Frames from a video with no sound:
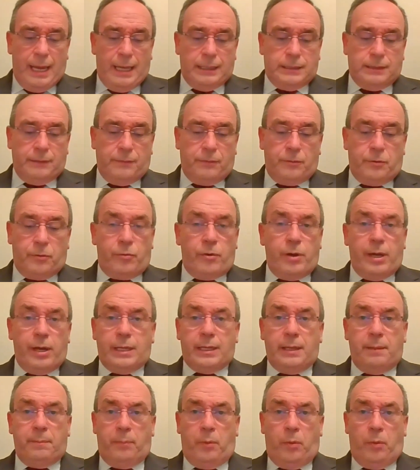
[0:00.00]
is of
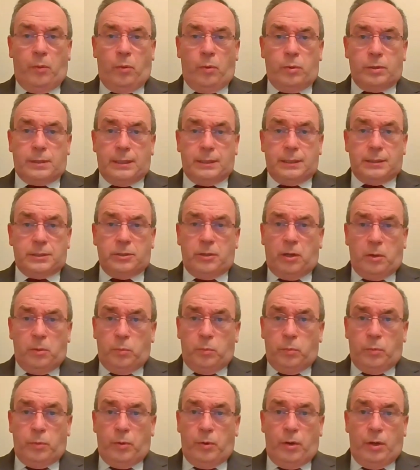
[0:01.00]
great importance.
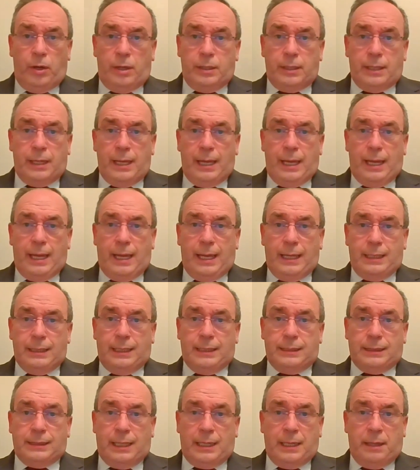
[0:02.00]
Not a word
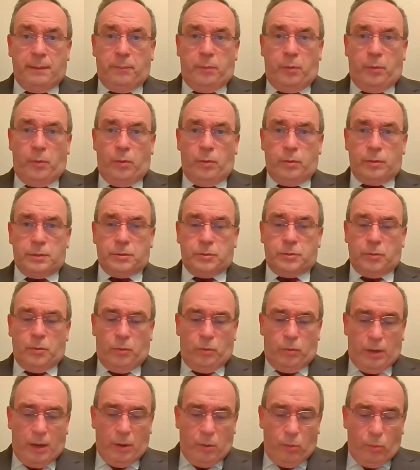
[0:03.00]
is unimportant.
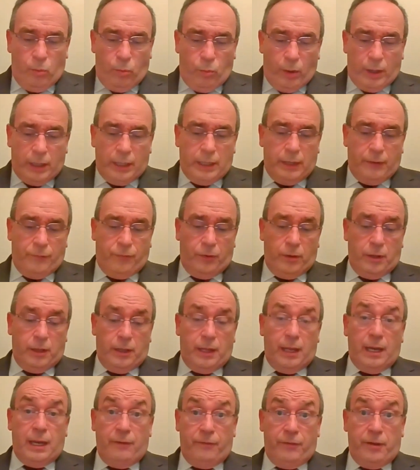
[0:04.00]
Oh, how wonderful
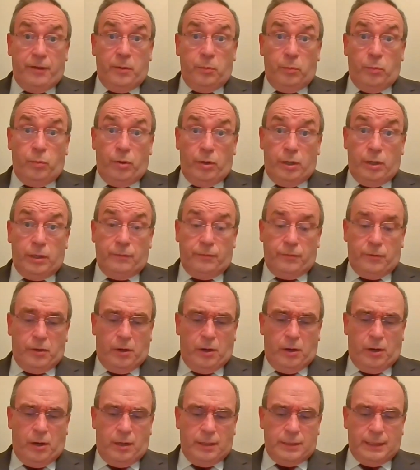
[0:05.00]
the living word of
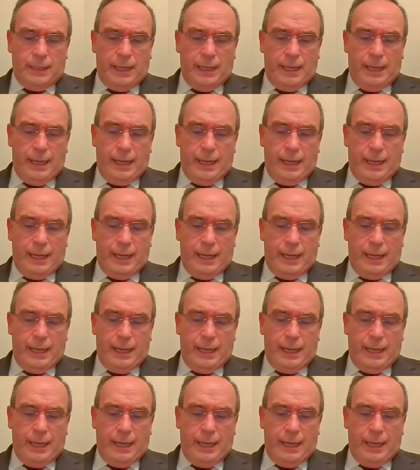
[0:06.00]
God